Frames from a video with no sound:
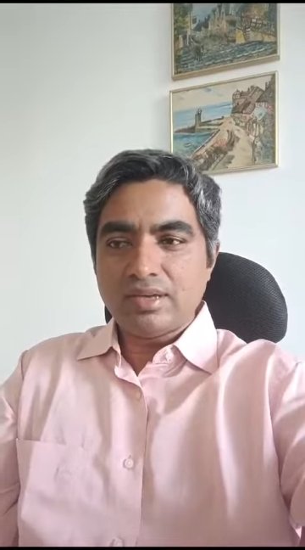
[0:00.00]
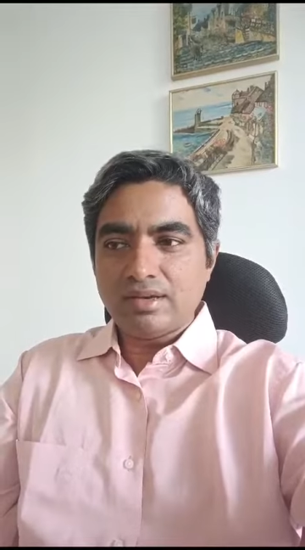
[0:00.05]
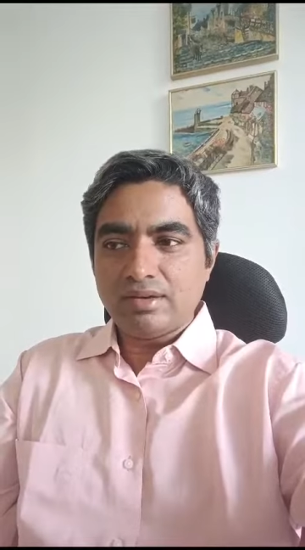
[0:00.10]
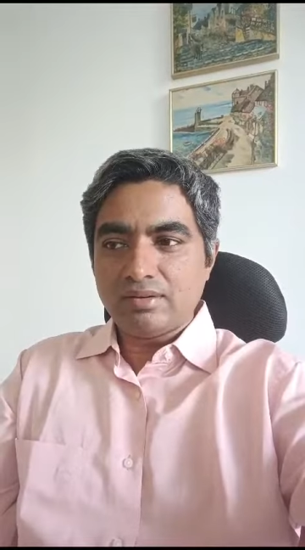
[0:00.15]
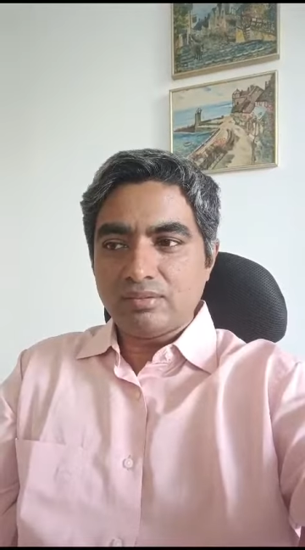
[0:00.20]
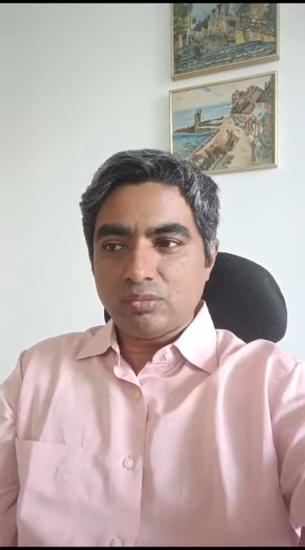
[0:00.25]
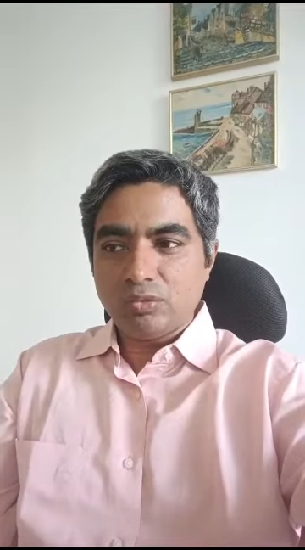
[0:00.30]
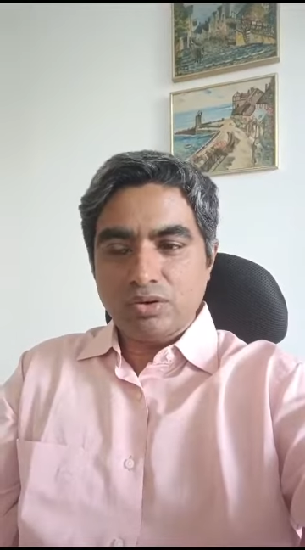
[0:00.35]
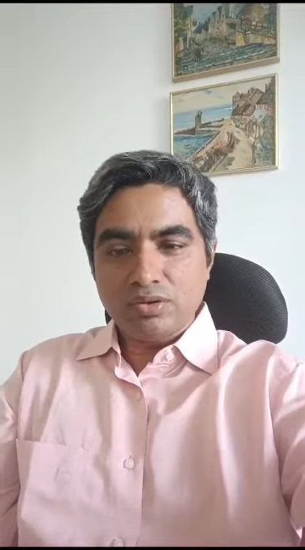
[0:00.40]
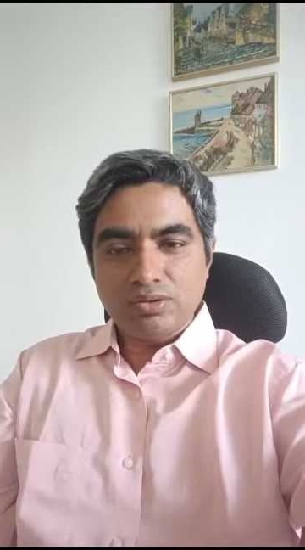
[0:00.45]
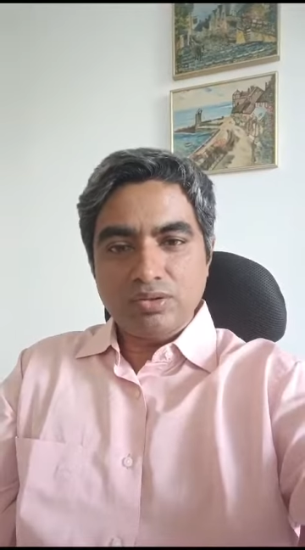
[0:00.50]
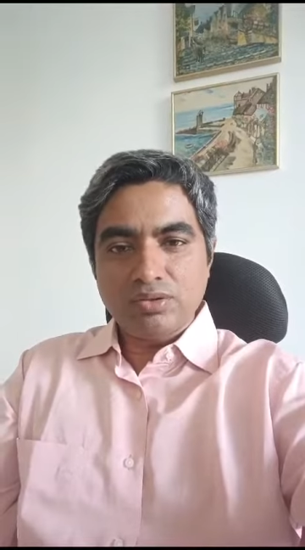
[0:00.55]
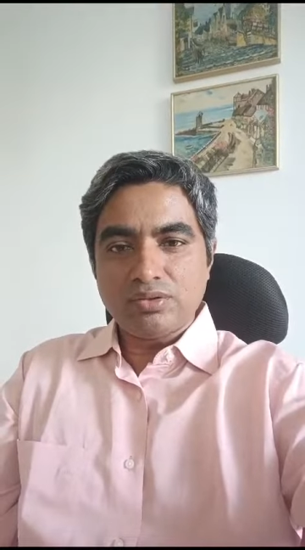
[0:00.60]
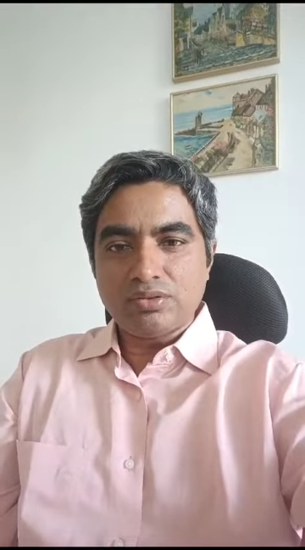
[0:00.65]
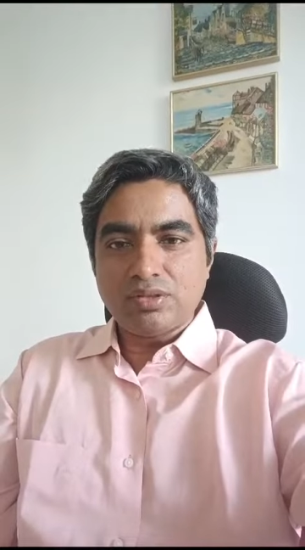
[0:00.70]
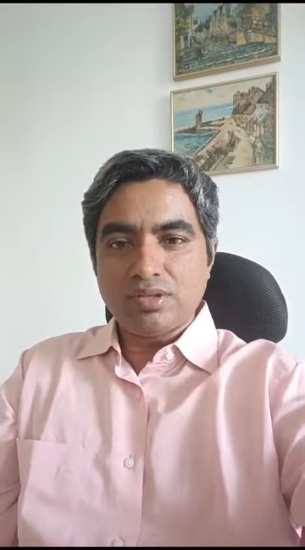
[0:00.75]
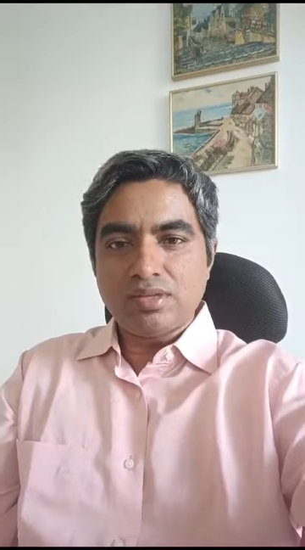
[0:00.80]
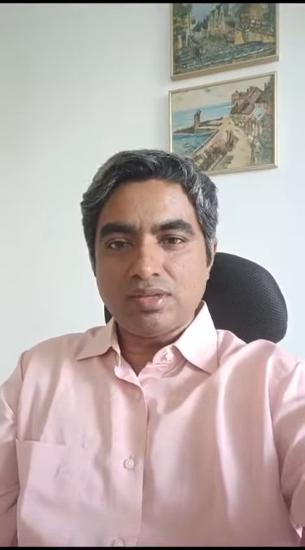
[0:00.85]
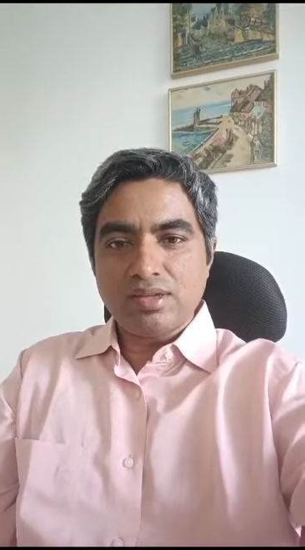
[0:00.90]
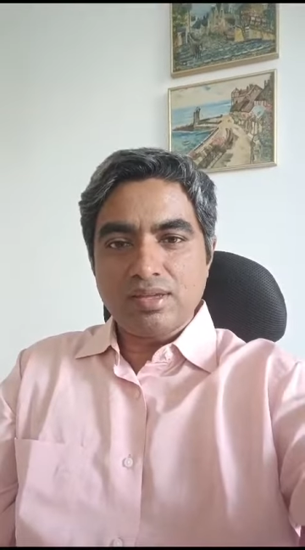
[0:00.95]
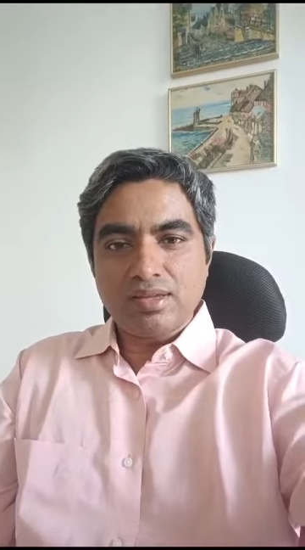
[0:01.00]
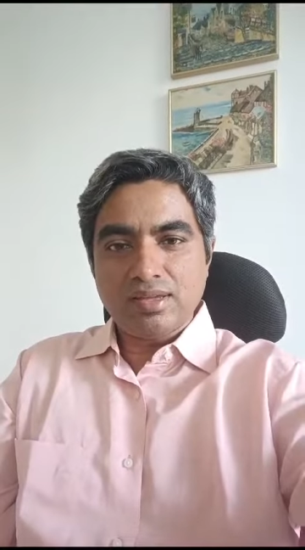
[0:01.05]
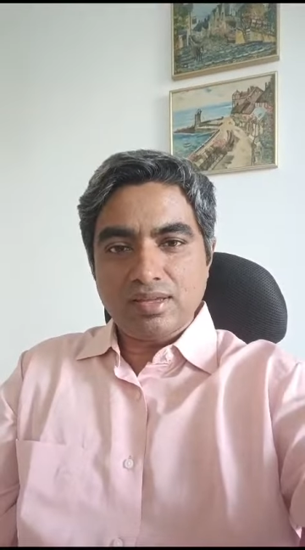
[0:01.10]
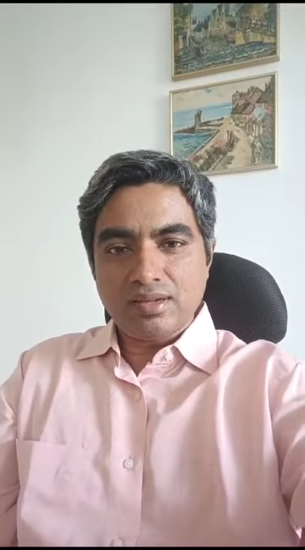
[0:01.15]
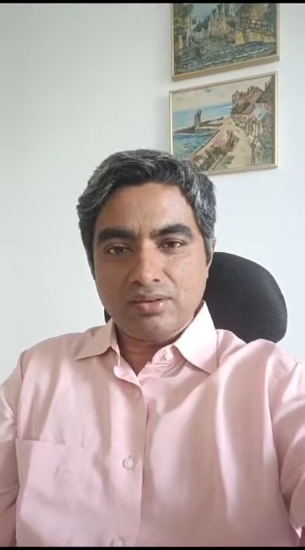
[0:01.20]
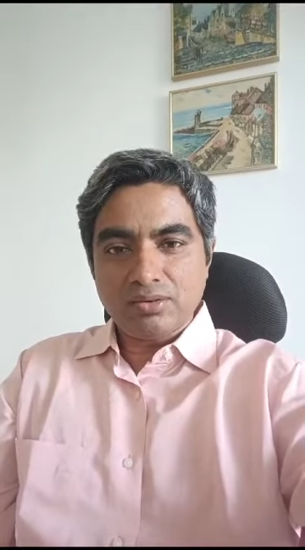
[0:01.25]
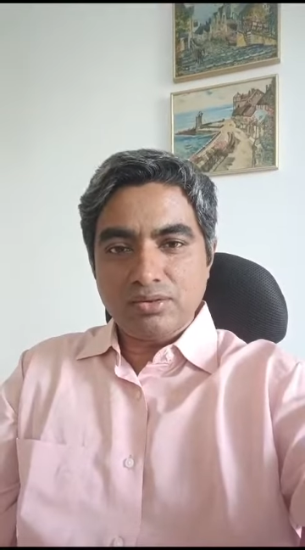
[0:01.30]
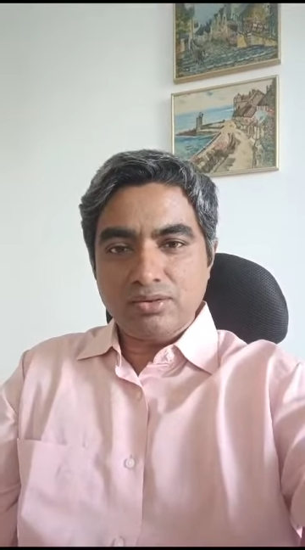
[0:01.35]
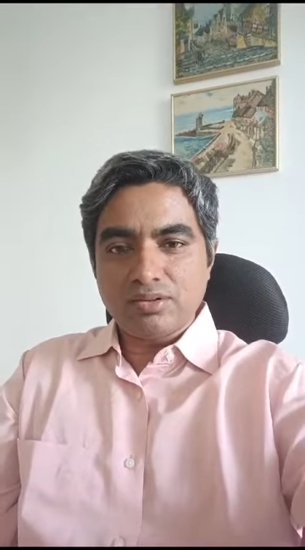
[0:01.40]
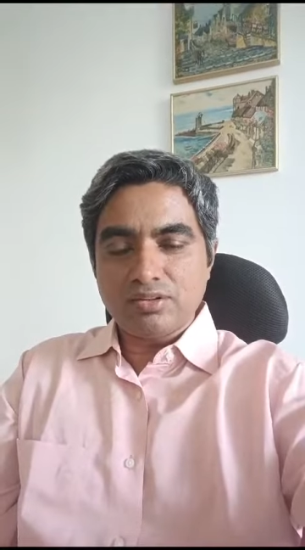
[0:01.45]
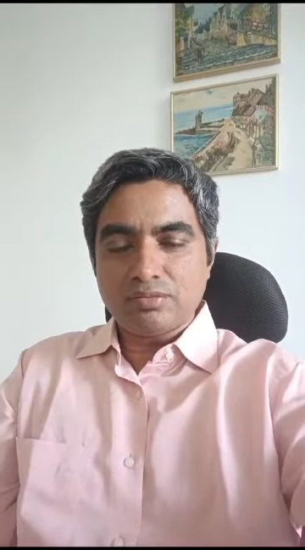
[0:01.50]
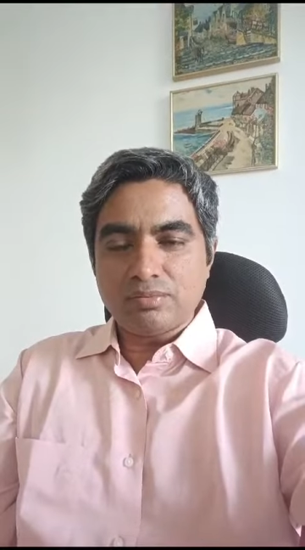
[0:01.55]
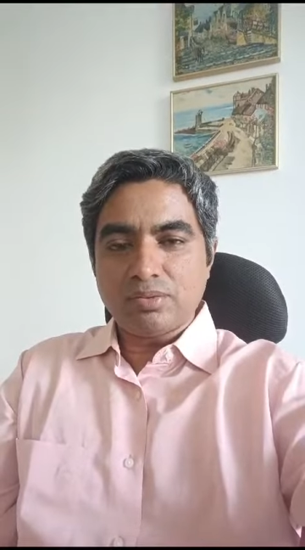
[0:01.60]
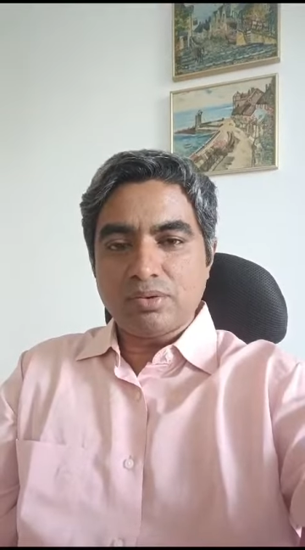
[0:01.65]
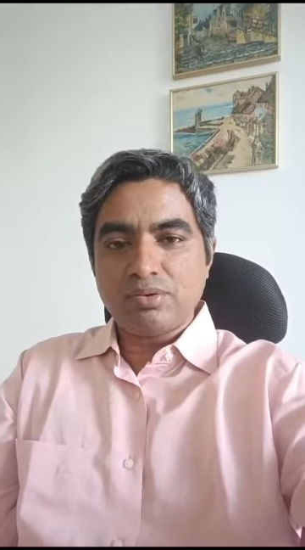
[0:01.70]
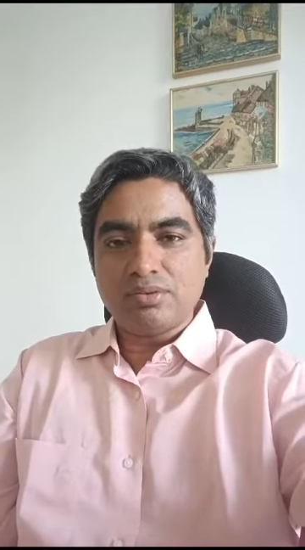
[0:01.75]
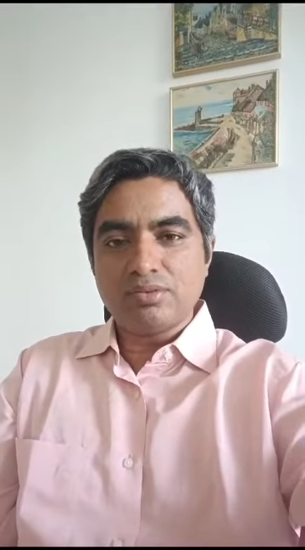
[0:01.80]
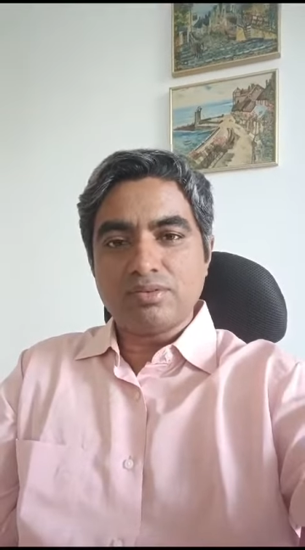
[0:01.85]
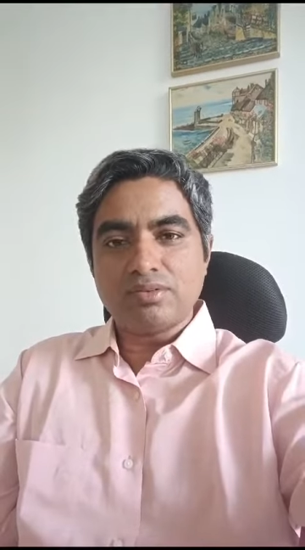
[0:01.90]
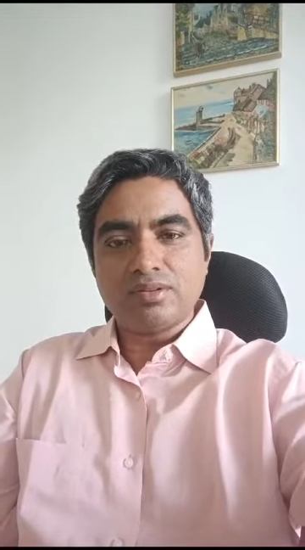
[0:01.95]
and what you're thinking and your
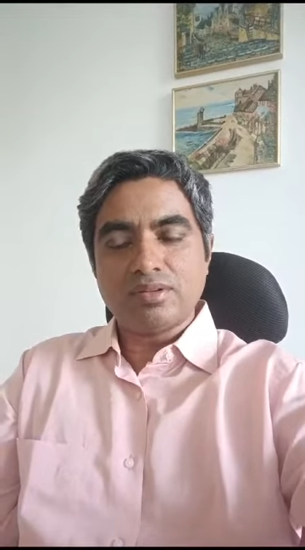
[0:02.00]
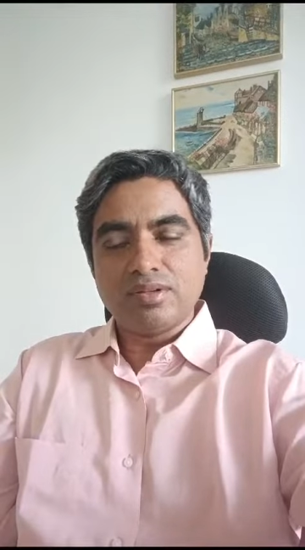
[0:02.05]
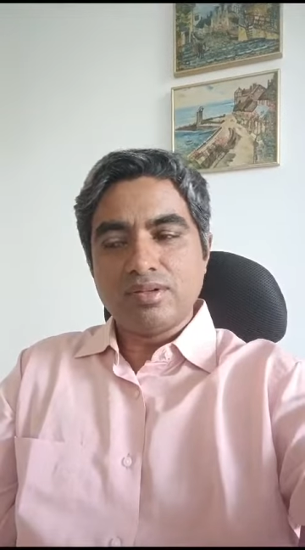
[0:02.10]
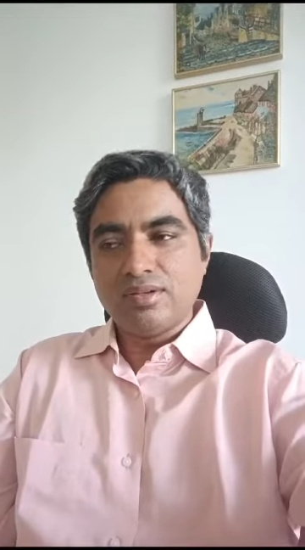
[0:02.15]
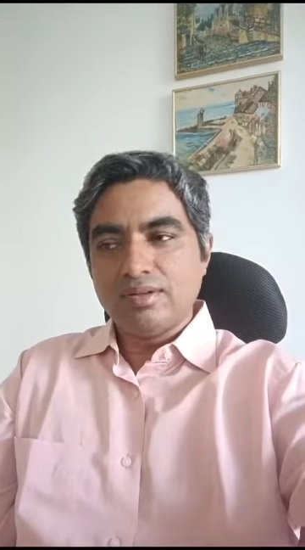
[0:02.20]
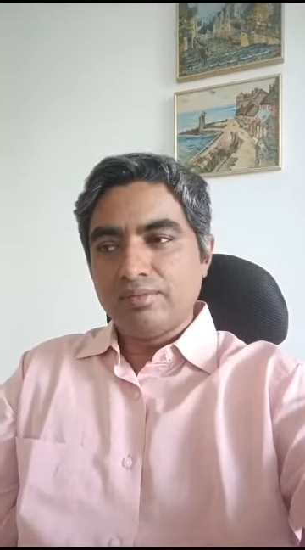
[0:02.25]
response,